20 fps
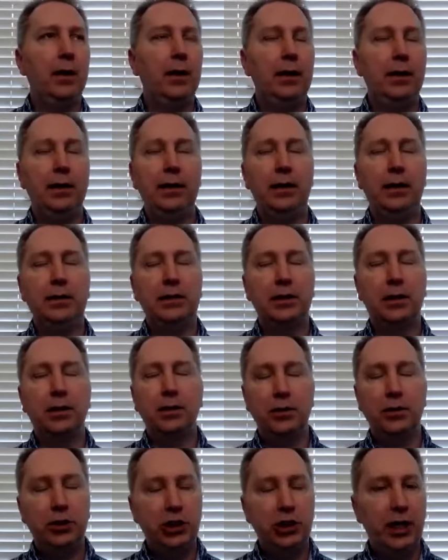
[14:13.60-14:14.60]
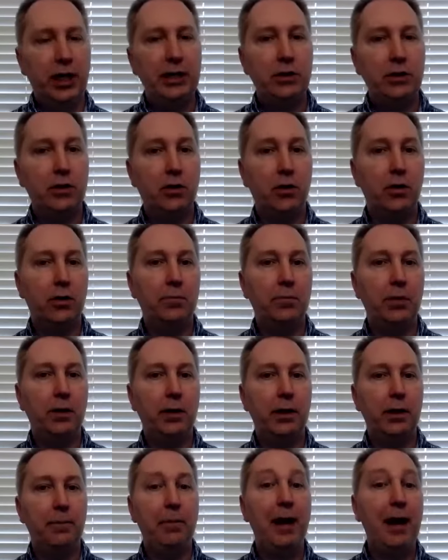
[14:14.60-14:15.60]
it's a cliche term,
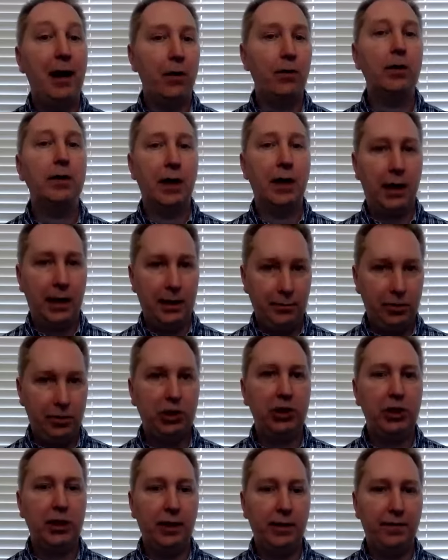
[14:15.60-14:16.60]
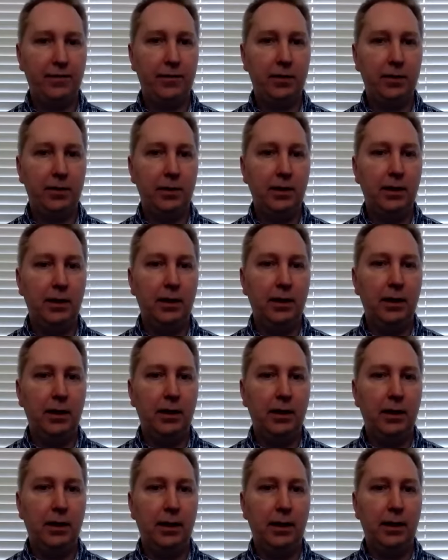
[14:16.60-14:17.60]
but paradigm shift
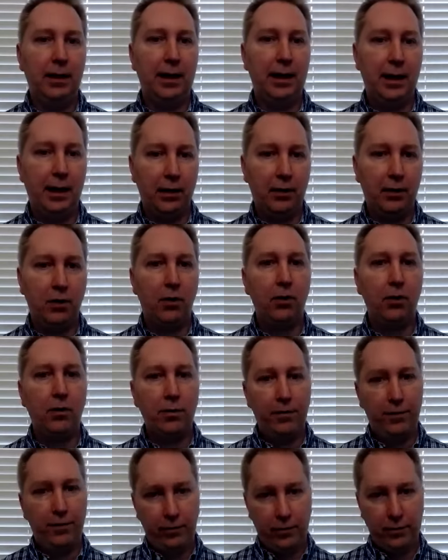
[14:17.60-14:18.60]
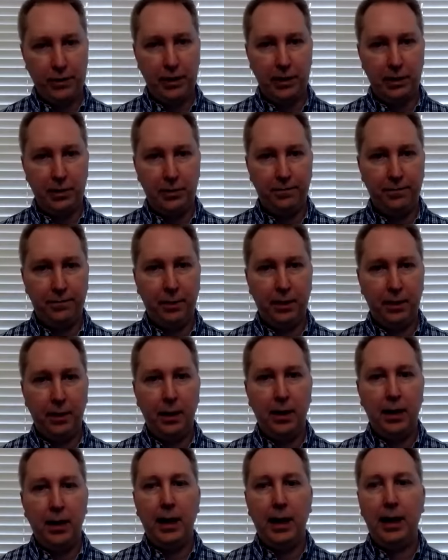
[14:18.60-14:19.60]
occurred for you.
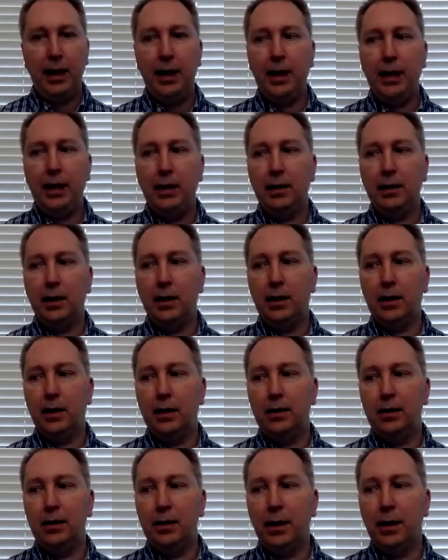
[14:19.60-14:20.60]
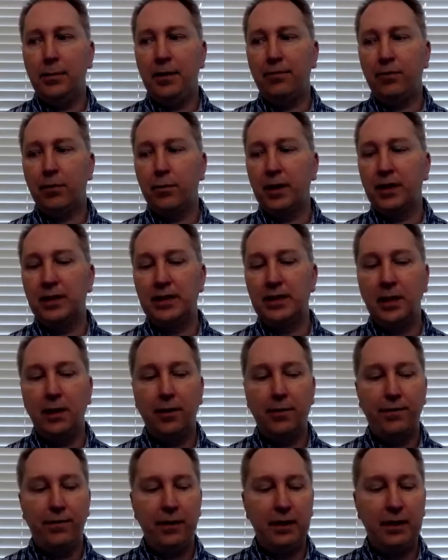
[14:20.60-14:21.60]
And for
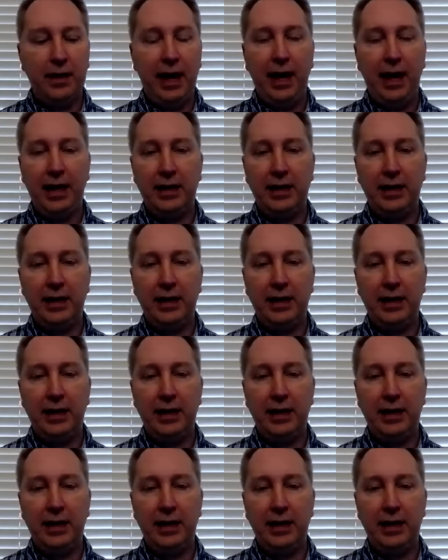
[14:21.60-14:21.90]
myself, it